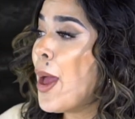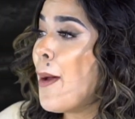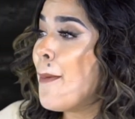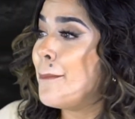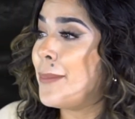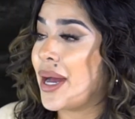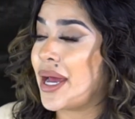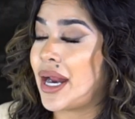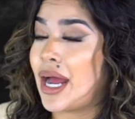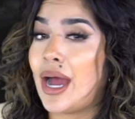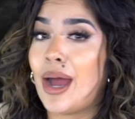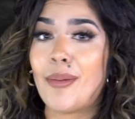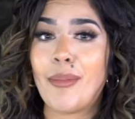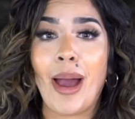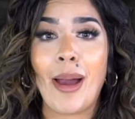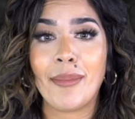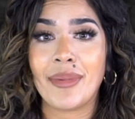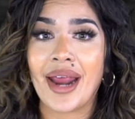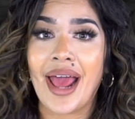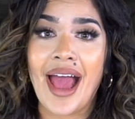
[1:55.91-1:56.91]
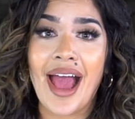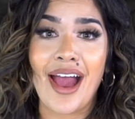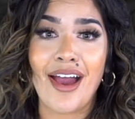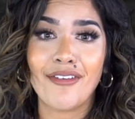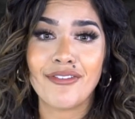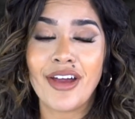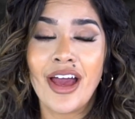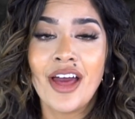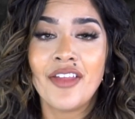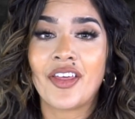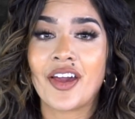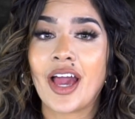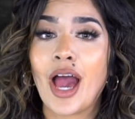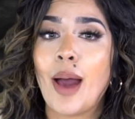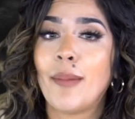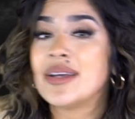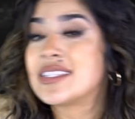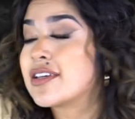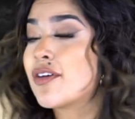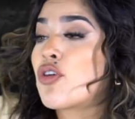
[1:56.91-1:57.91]
But I'm gonna have the
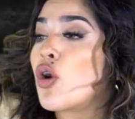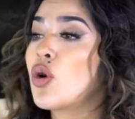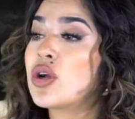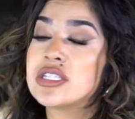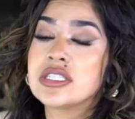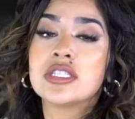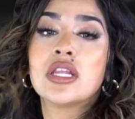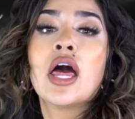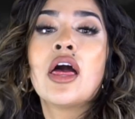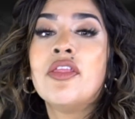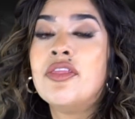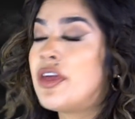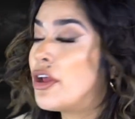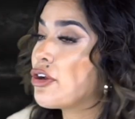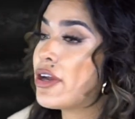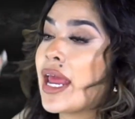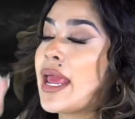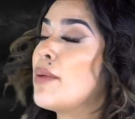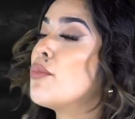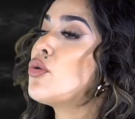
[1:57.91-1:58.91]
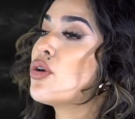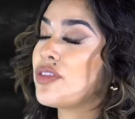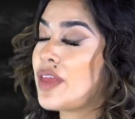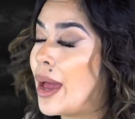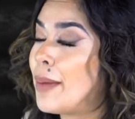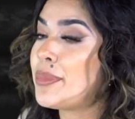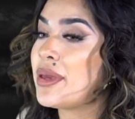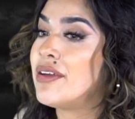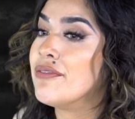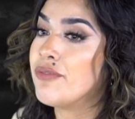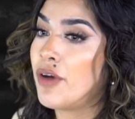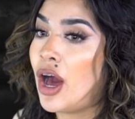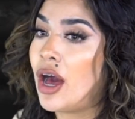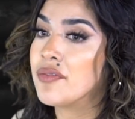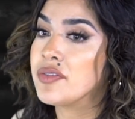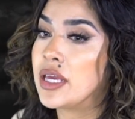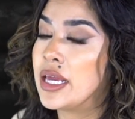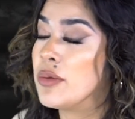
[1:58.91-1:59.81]
comments. Of course, their name will not be involved.